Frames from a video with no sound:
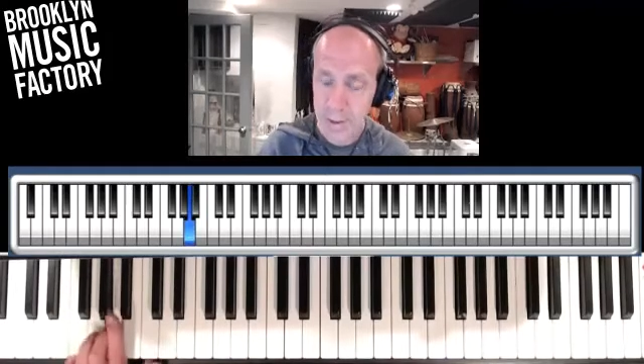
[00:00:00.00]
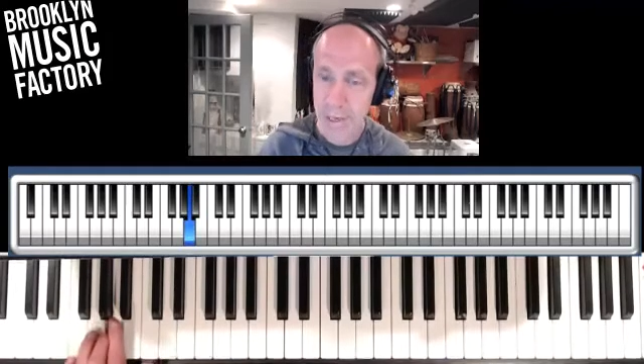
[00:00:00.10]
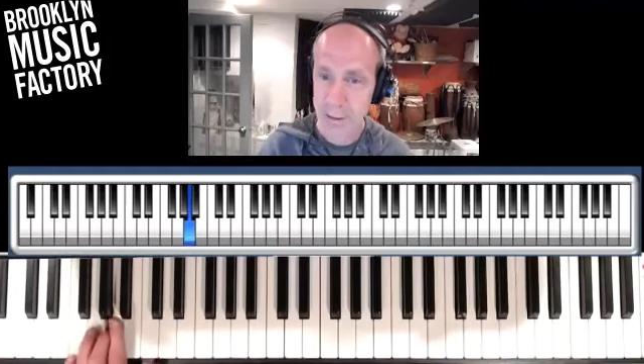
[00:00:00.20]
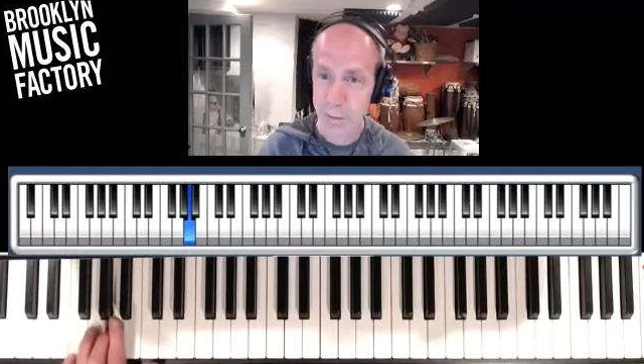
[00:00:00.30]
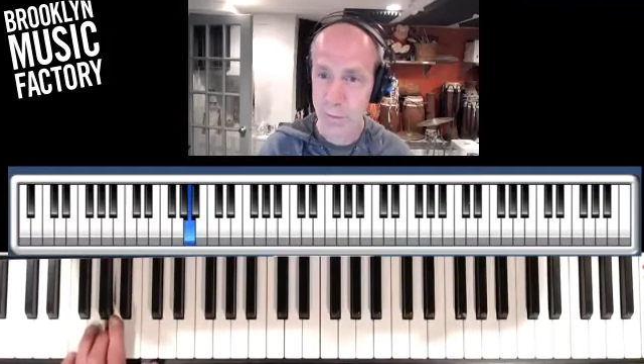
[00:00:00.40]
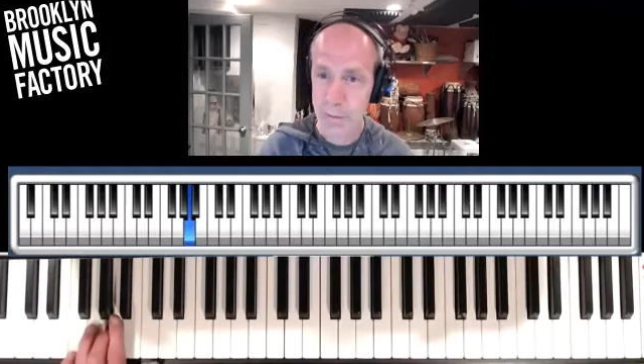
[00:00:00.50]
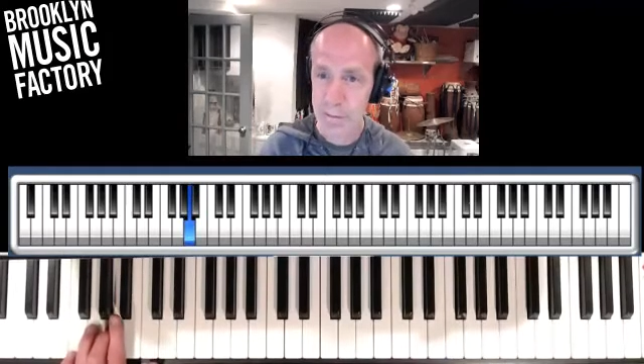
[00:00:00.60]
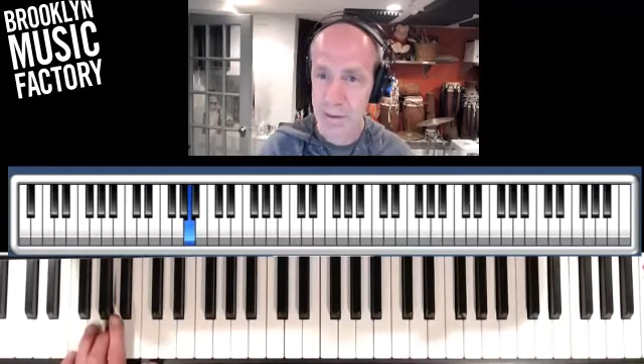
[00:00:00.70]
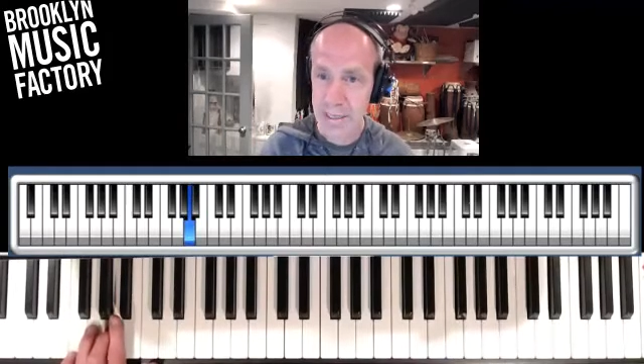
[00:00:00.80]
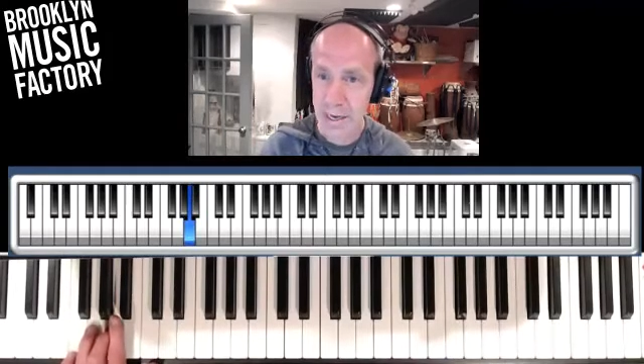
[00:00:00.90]
That's what we mean
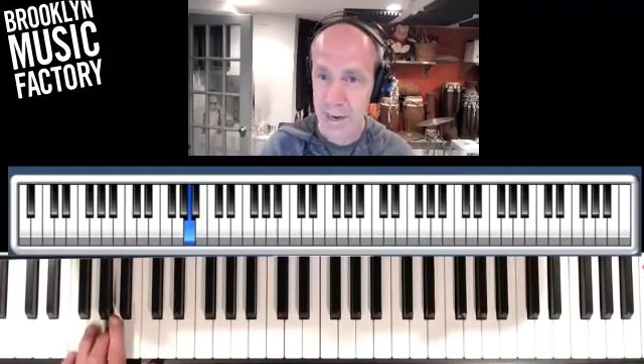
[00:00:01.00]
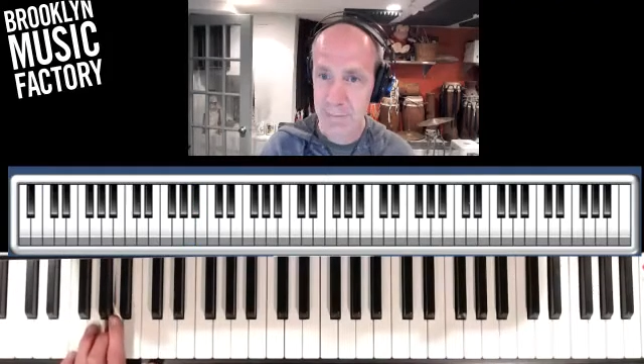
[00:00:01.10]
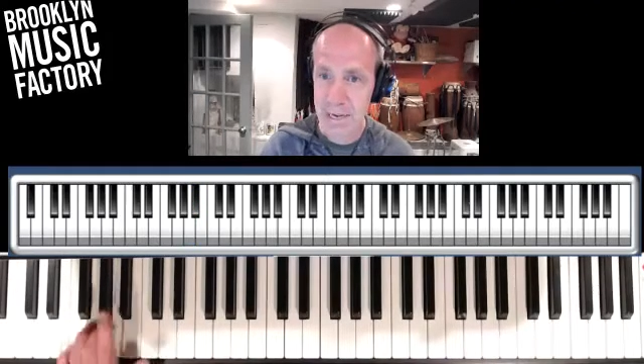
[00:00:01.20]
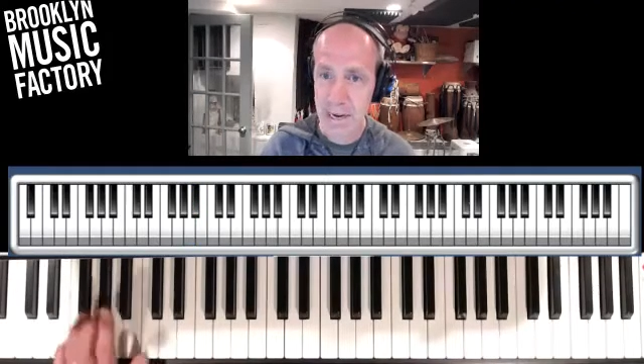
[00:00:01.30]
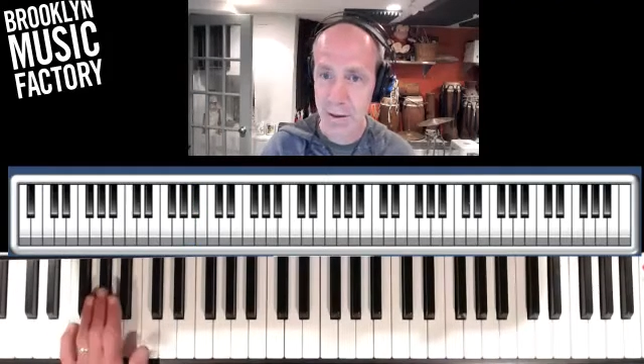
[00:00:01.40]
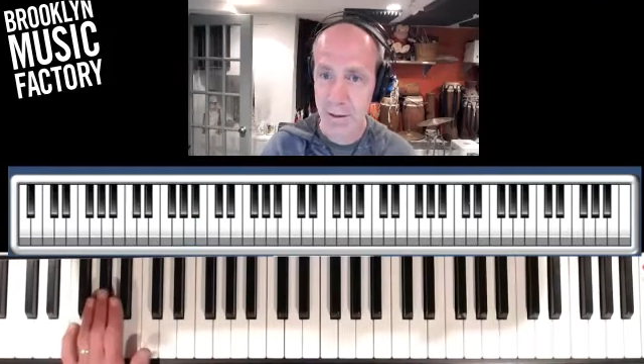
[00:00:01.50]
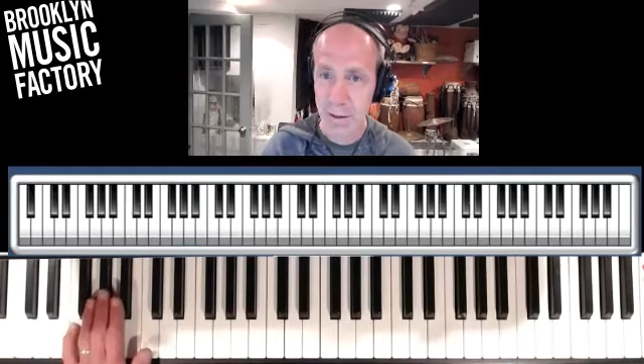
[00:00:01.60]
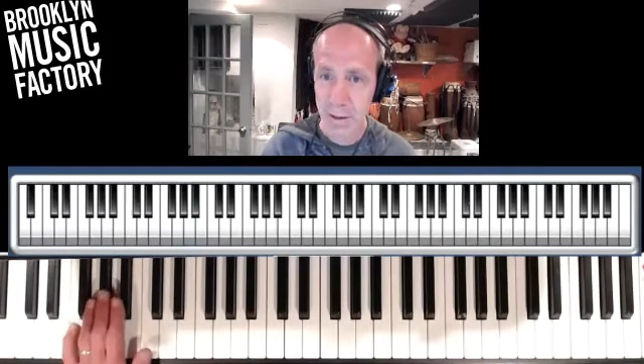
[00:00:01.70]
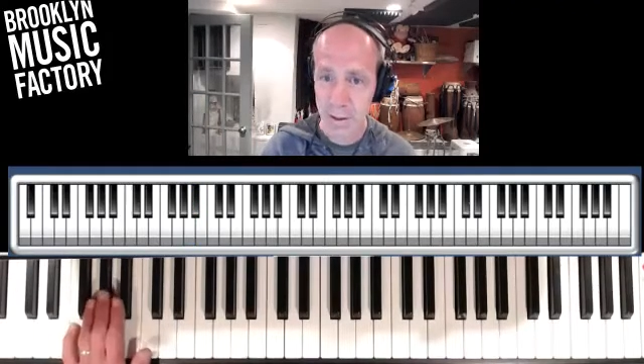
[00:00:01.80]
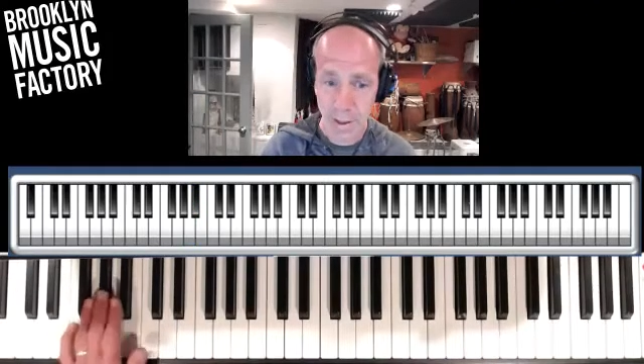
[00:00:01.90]
by top down.
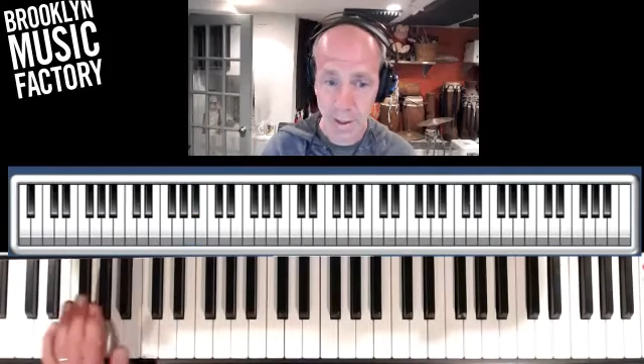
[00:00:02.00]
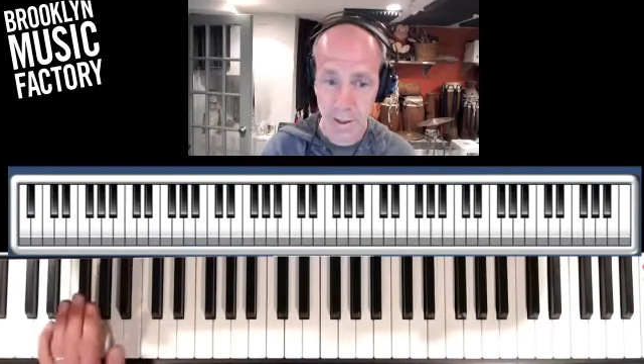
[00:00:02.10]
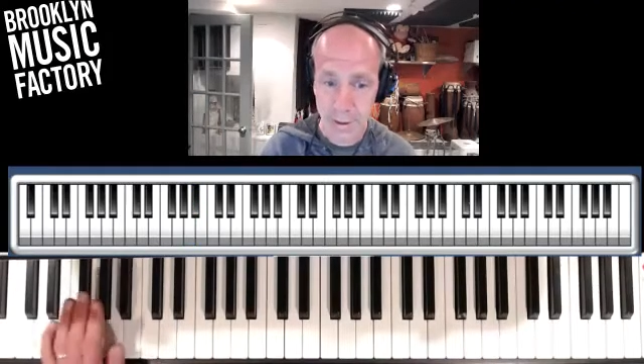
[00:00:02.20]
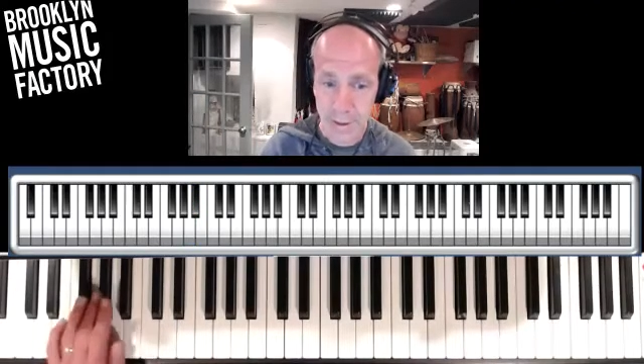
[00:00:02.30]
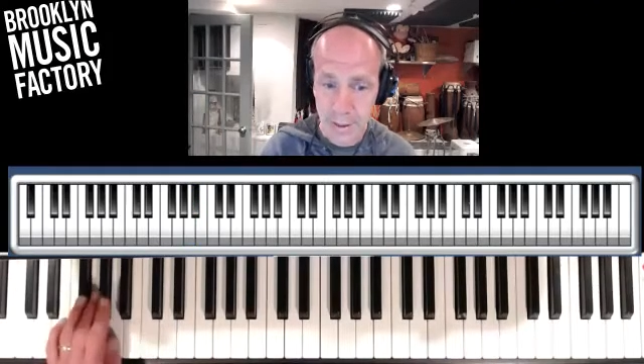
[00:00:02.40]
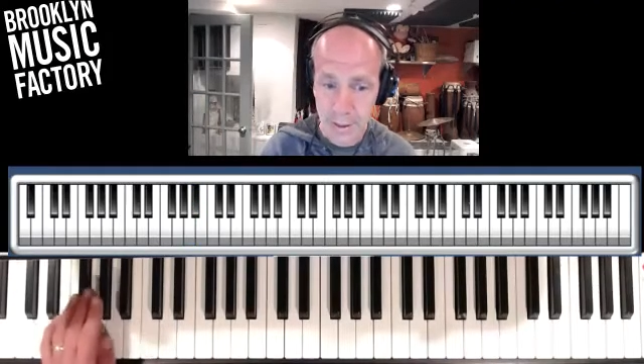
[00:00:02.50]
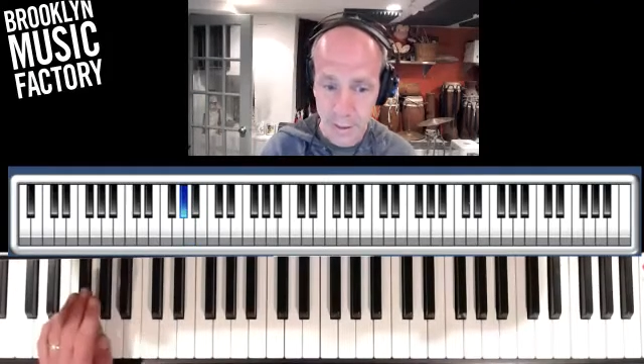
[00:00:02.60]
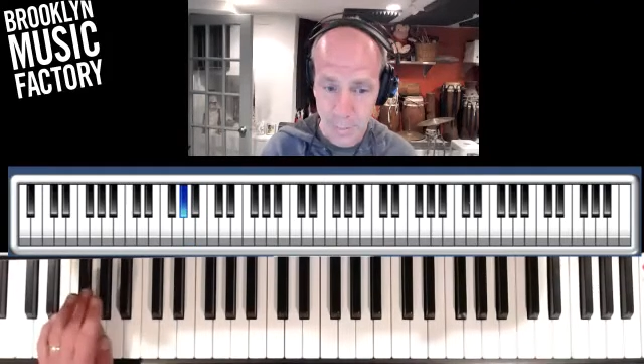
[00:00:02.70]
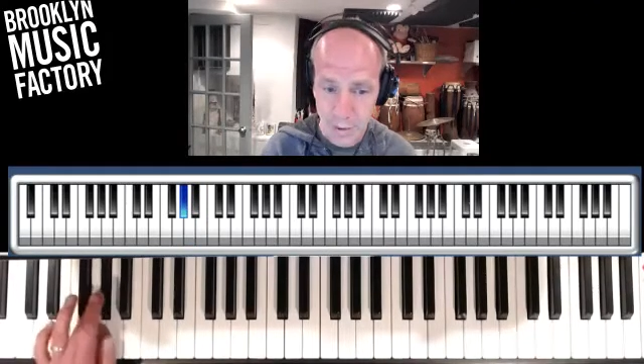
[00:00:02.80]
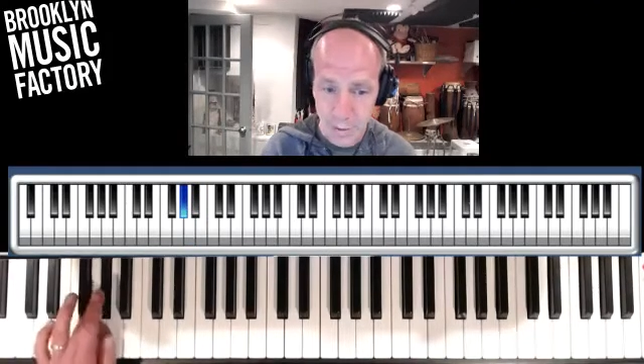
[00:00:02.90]
Underneath,
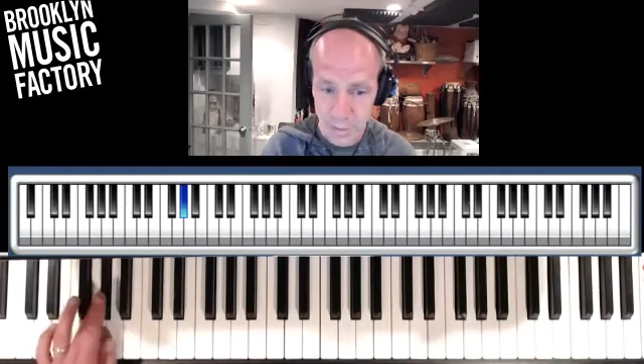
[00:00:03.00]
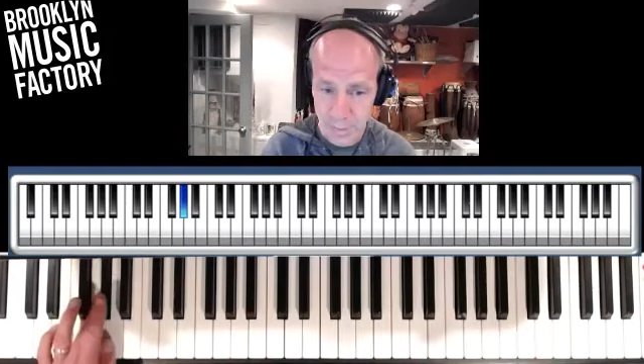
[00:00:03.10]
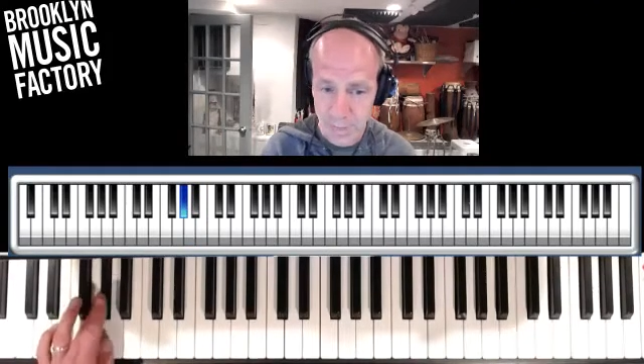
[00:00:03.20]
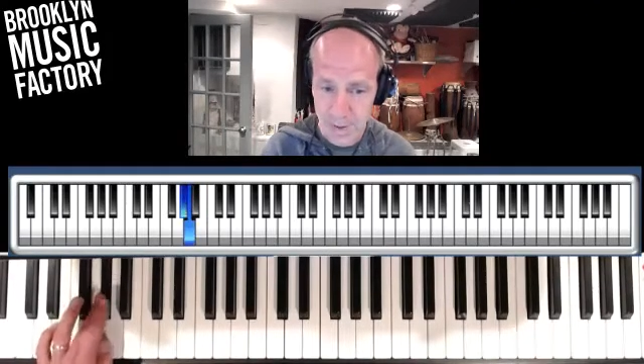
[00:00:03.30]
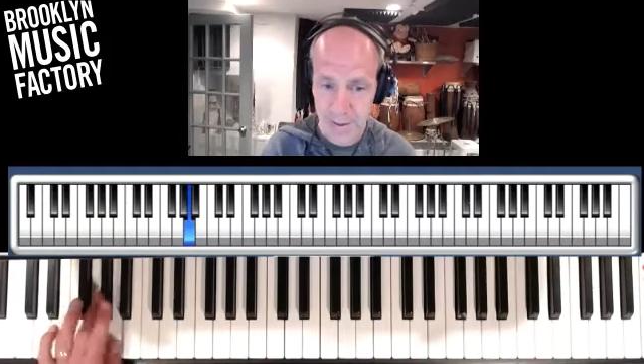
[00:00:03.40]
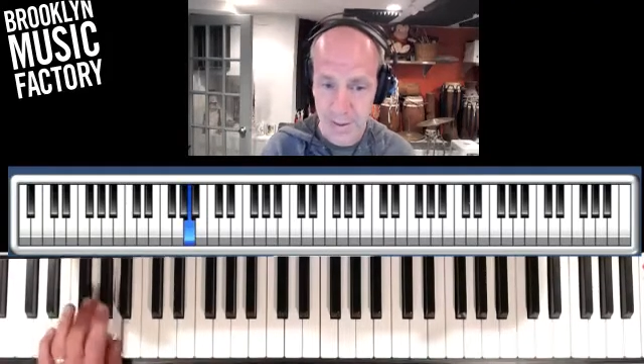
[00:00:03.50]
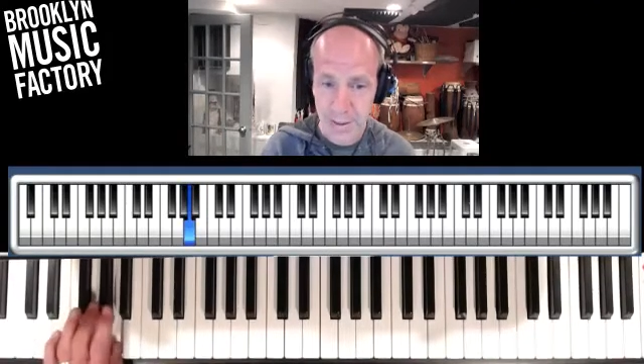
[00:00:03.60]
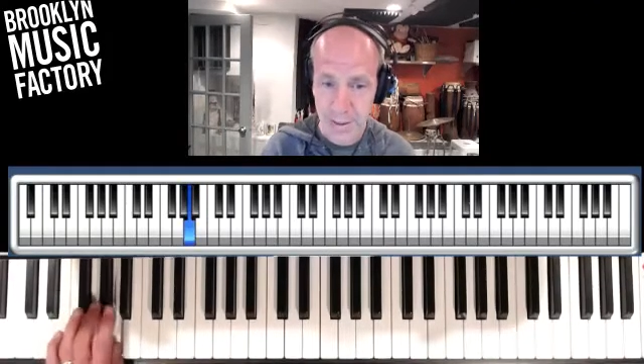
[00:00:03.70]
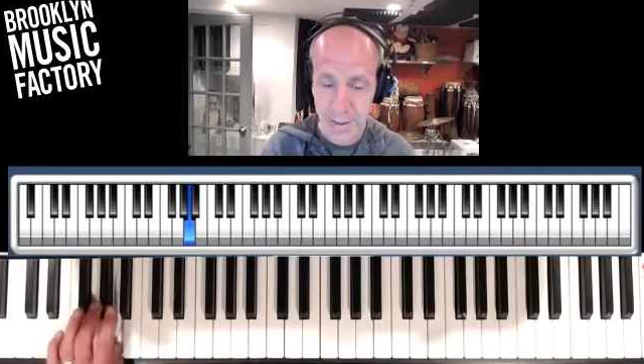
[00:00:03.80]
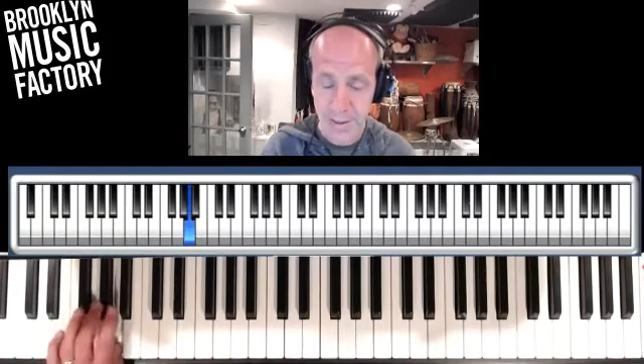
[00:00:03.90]
approach from underneath.